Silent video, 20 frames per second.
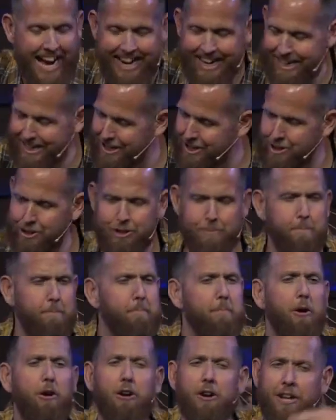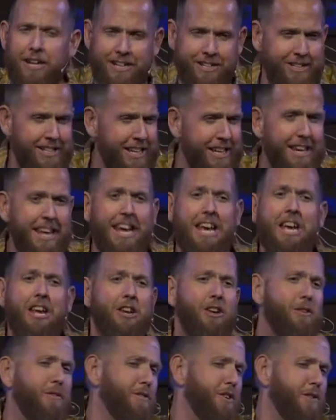you just burdened, and
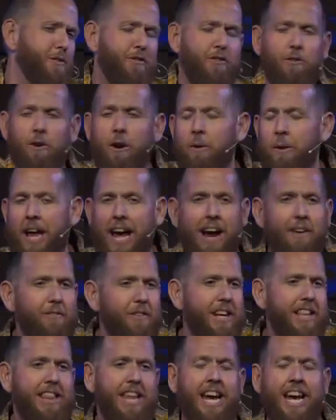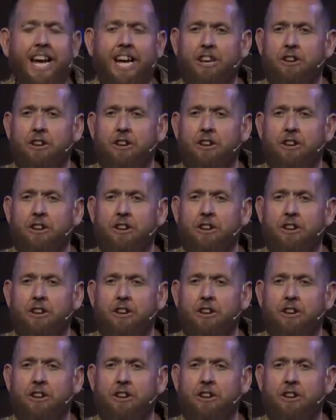you've thrown everything,